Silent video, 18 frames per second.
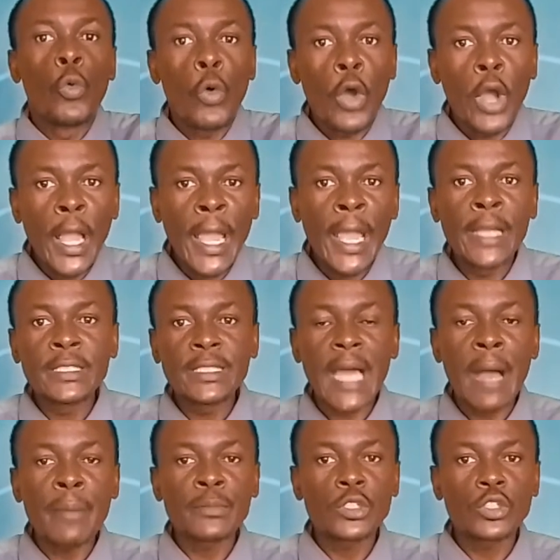in
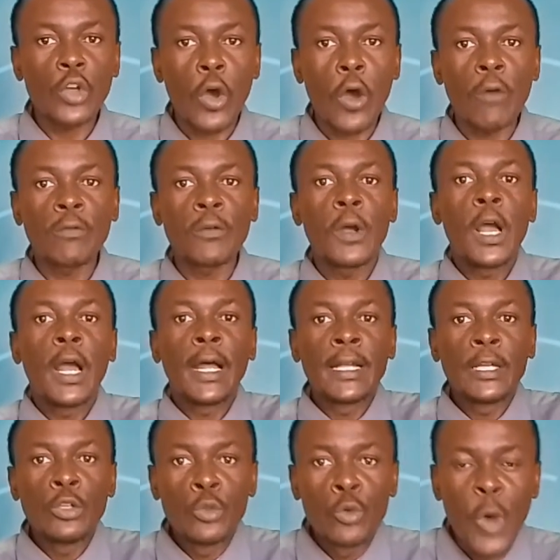terms of
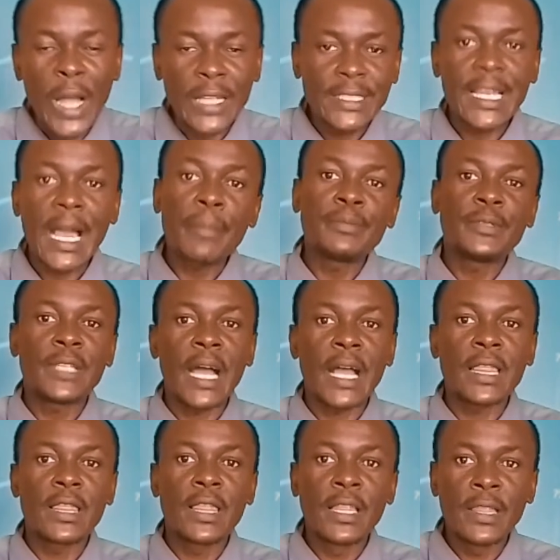your
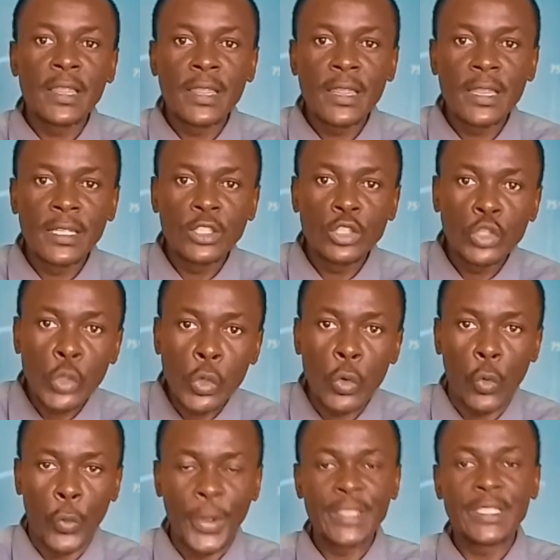chapter
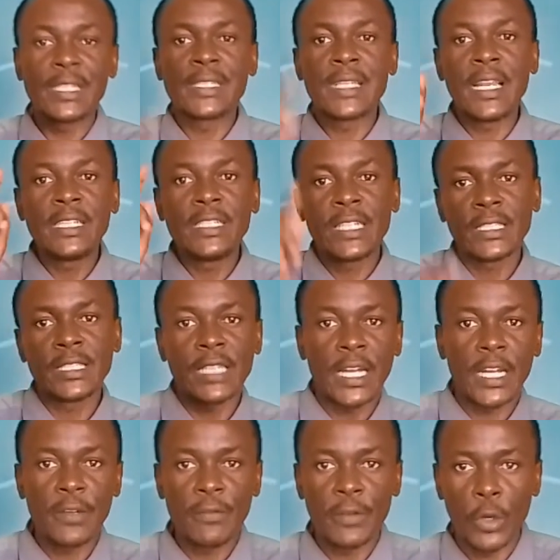Two, which is literature
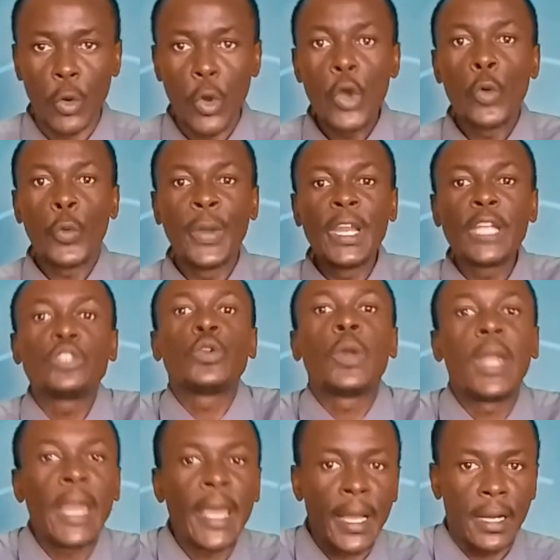review. We need to
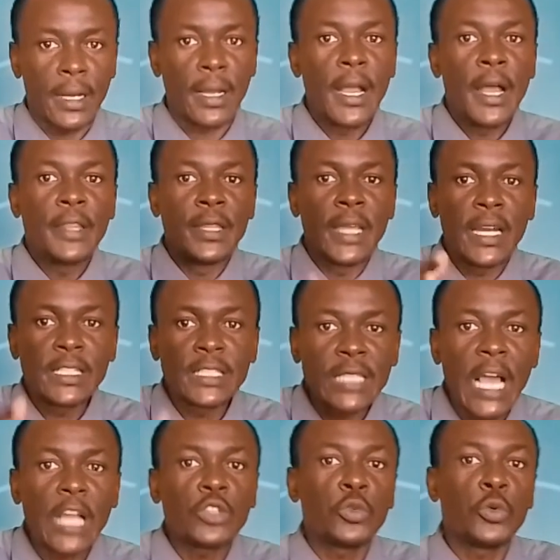link the
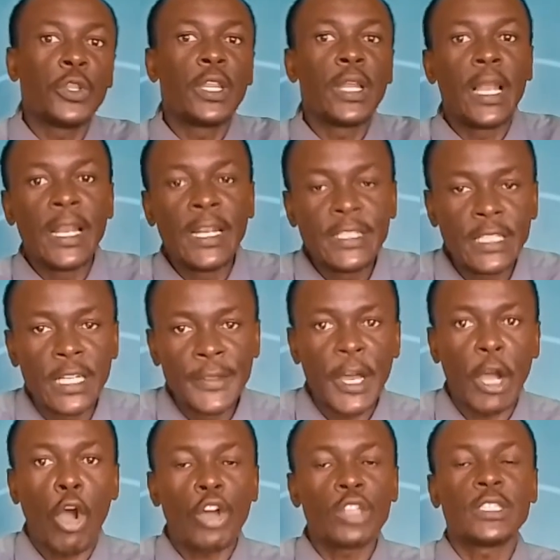result with the, lit-
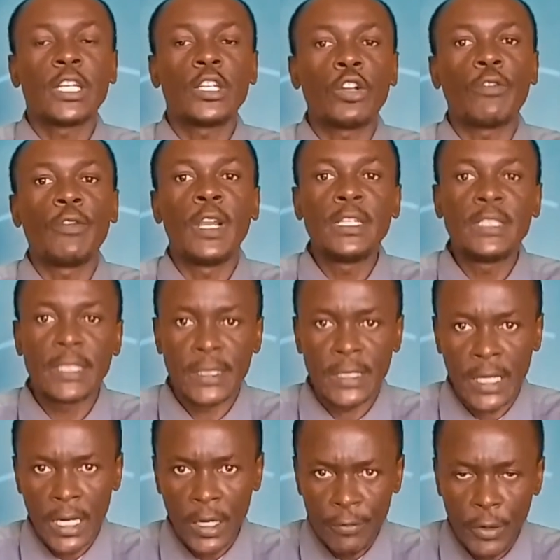the content of
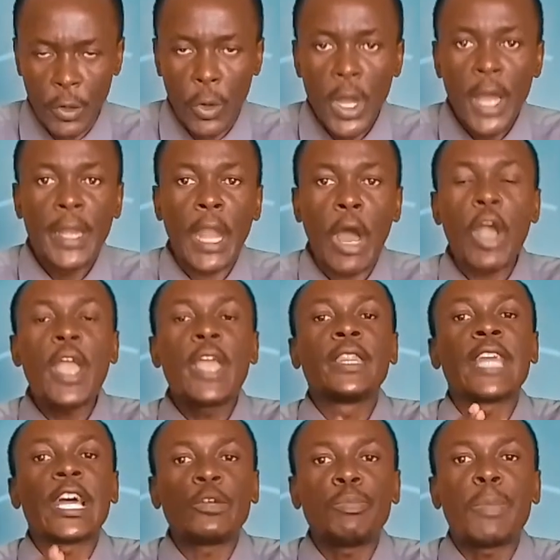literature review. Now, in
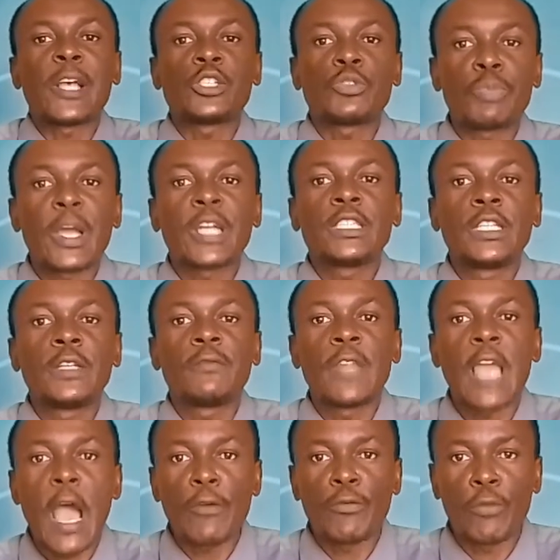that perspective,
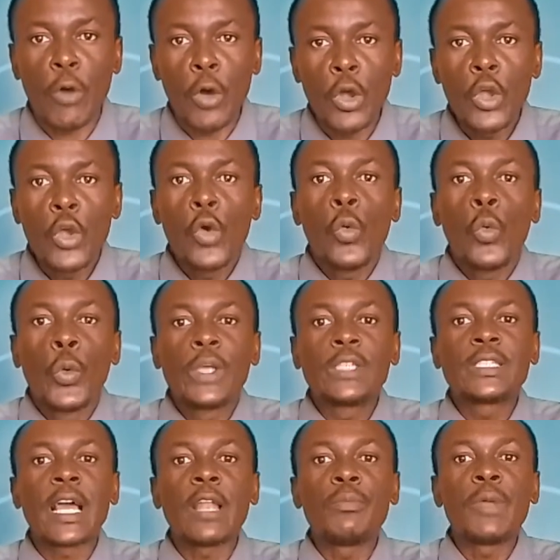therefore, we
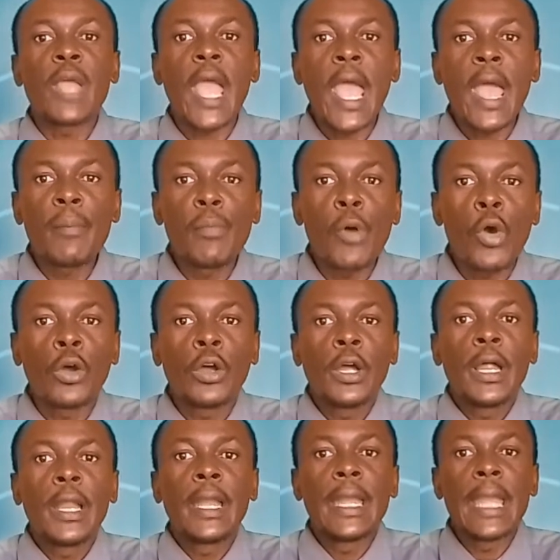shall be
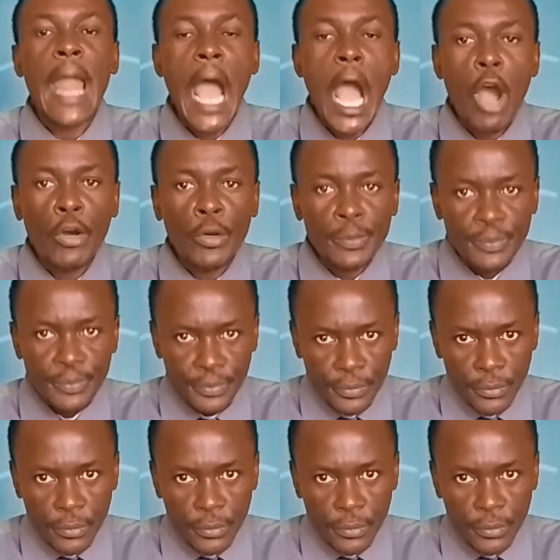able now